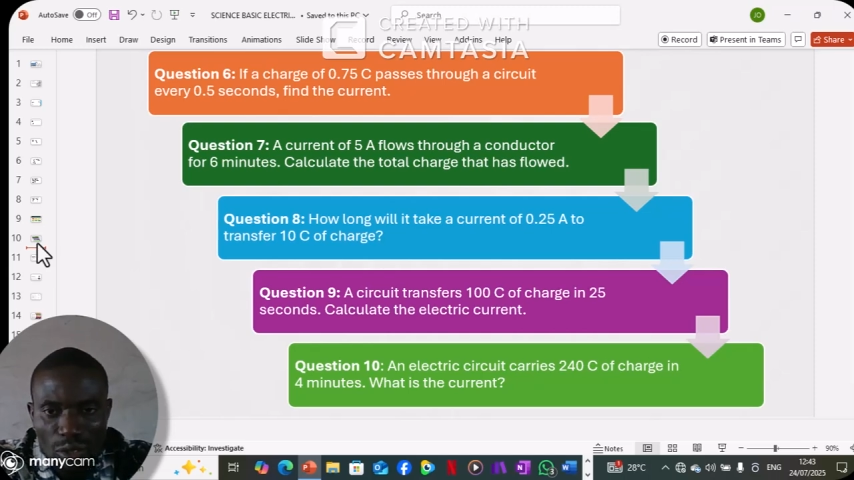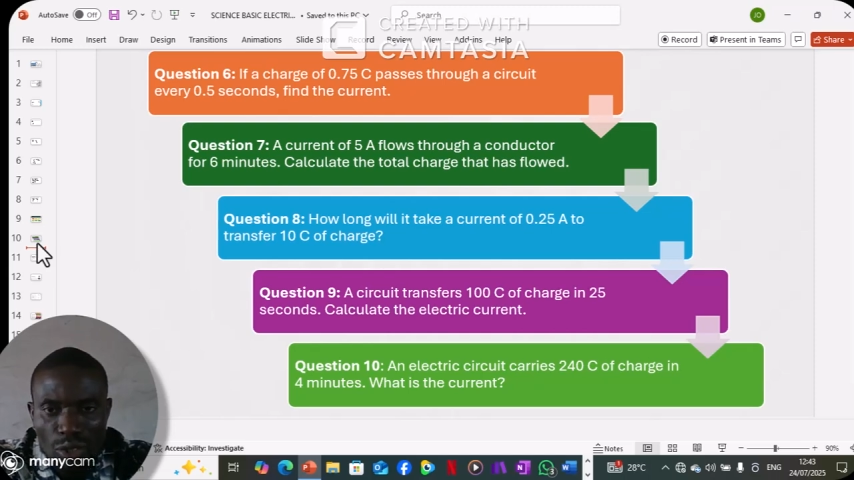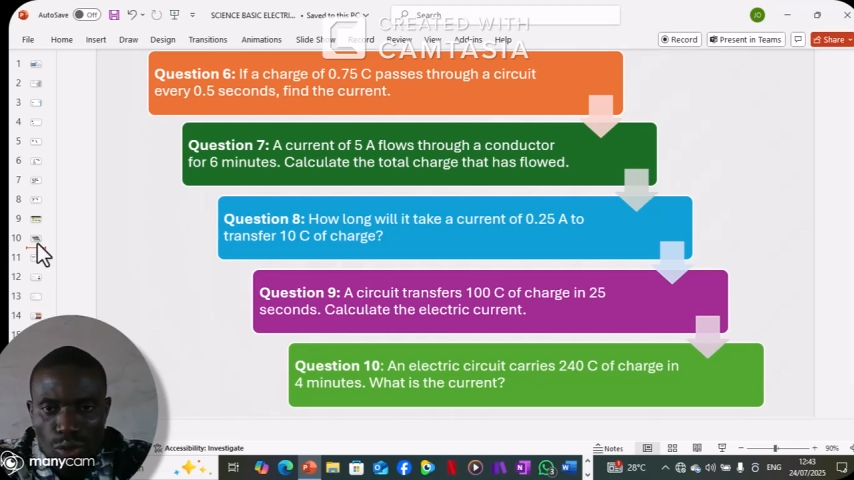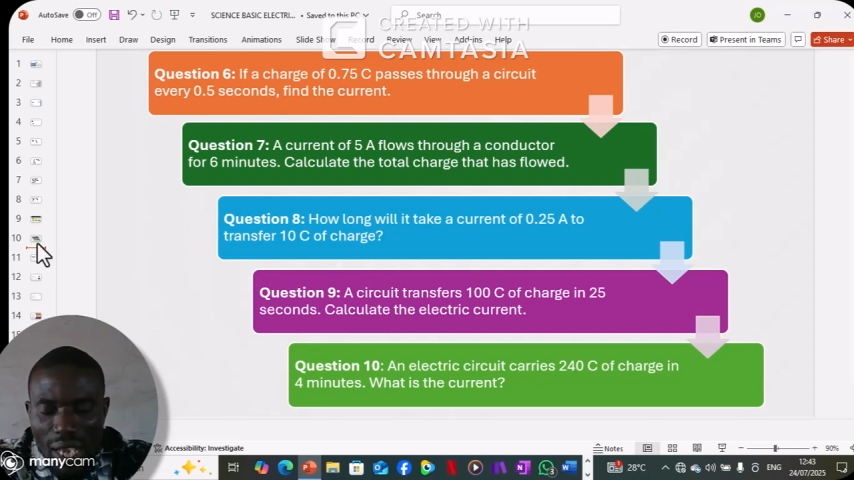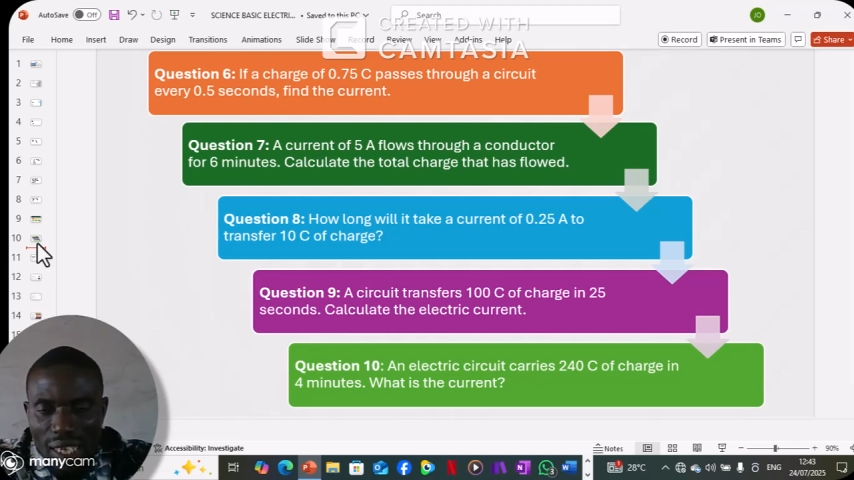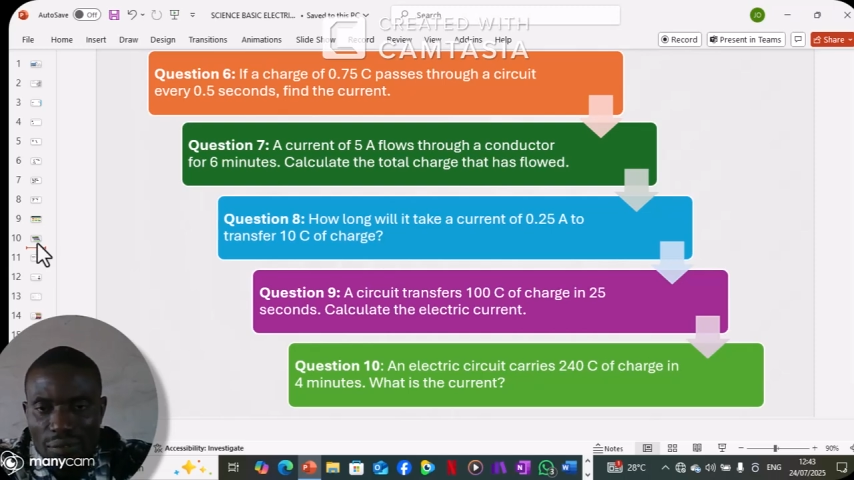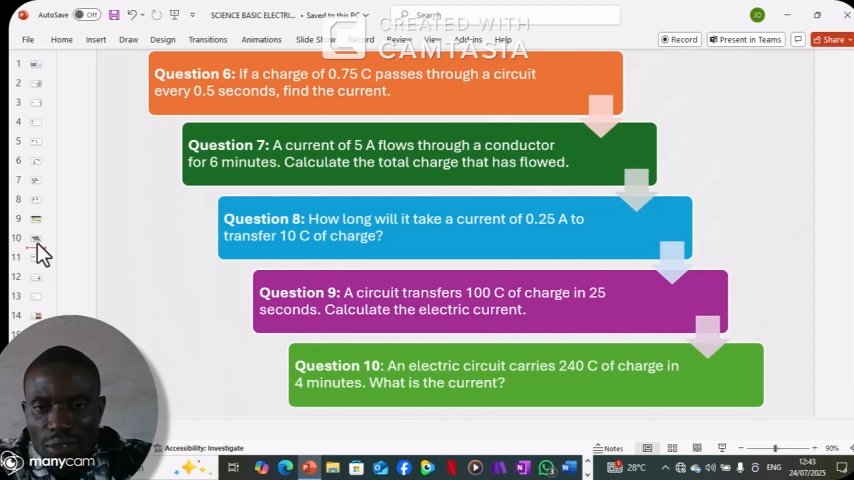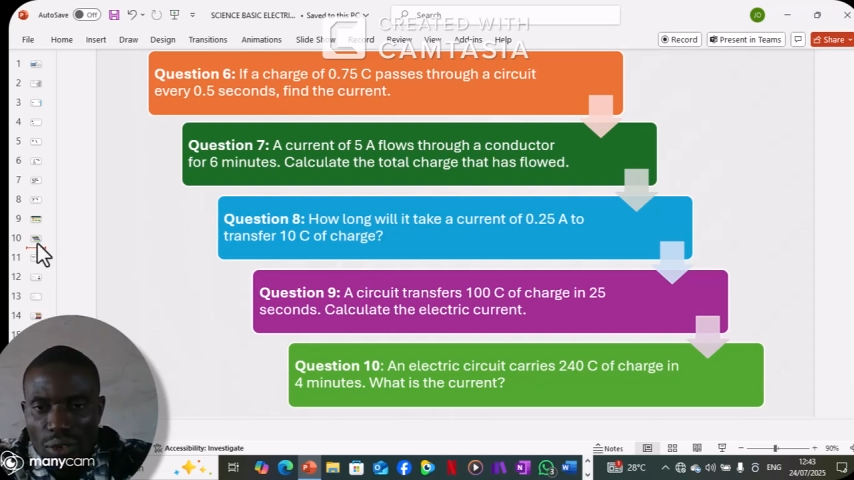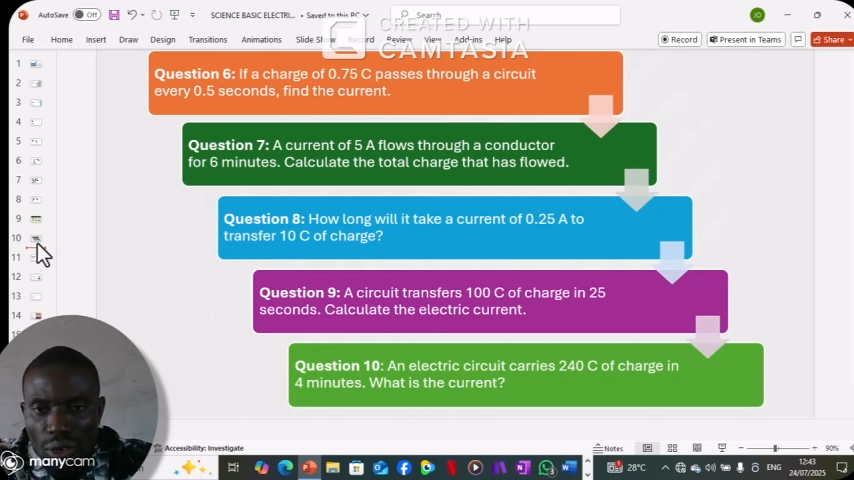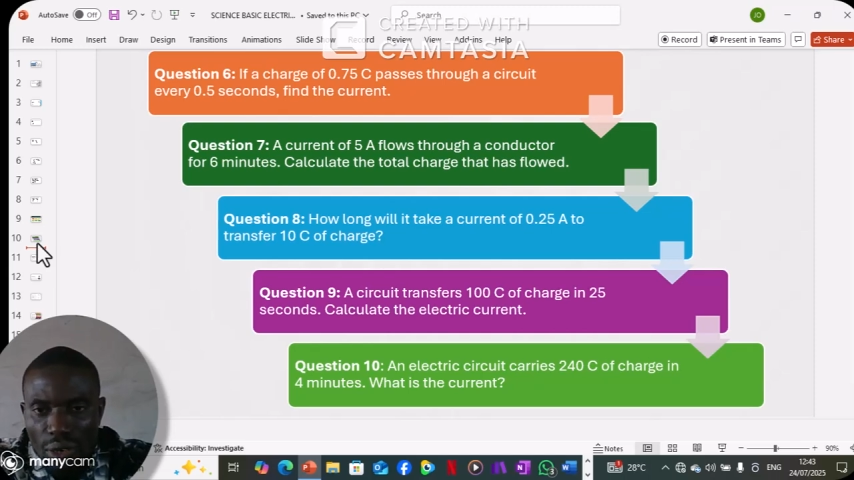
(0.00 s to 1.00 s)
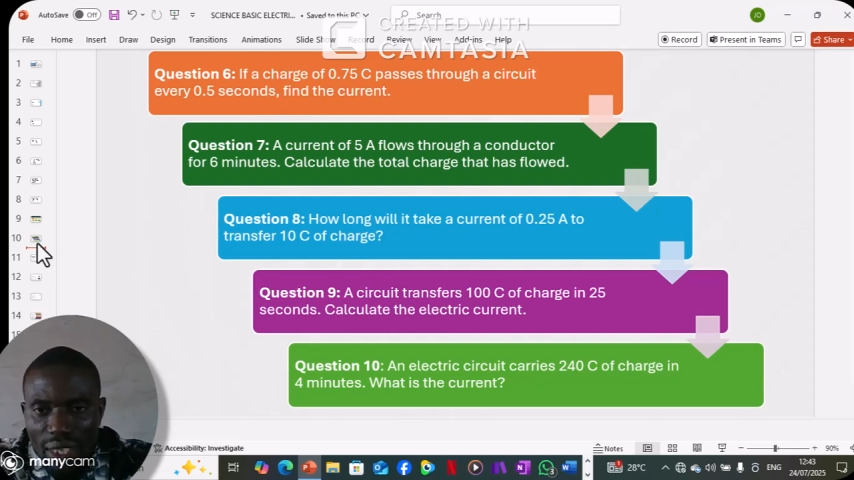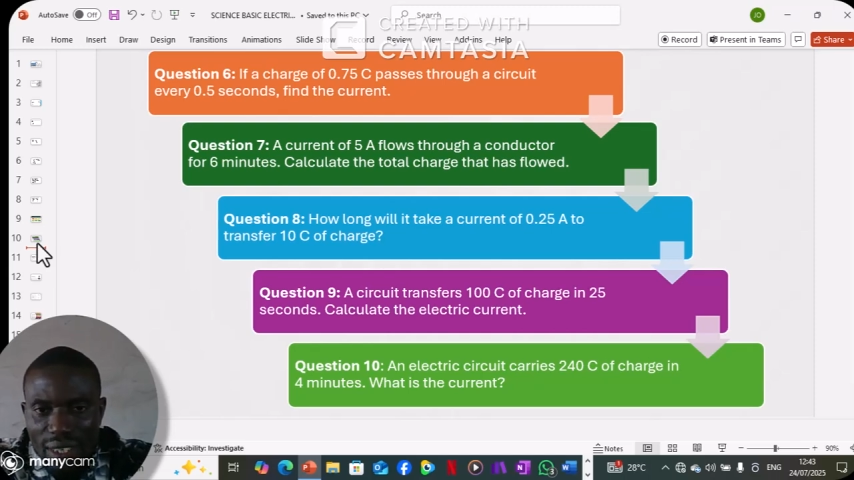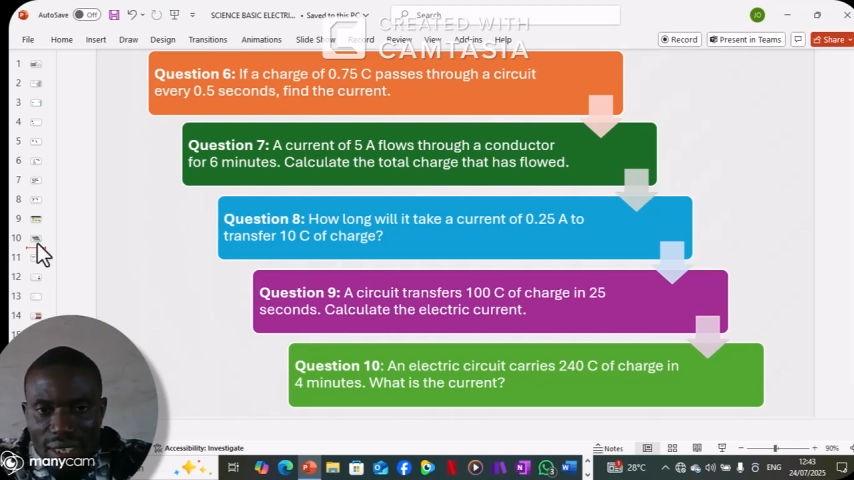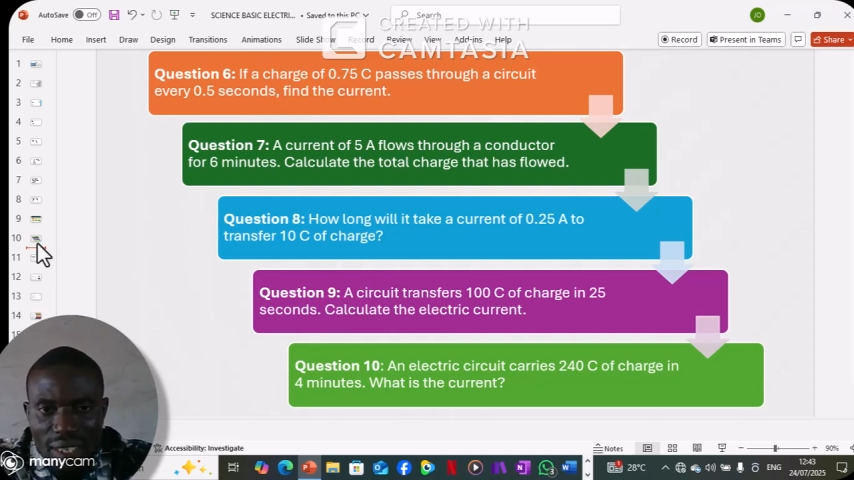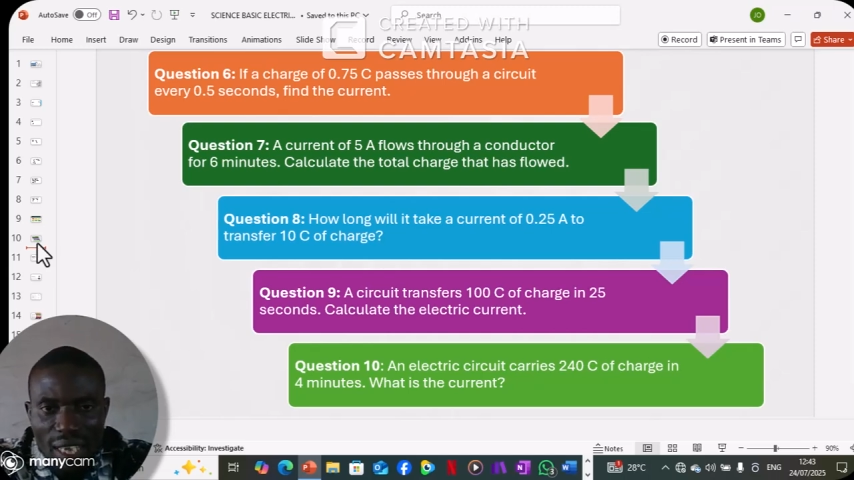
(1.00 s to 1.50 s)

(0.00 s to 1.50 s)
You are given current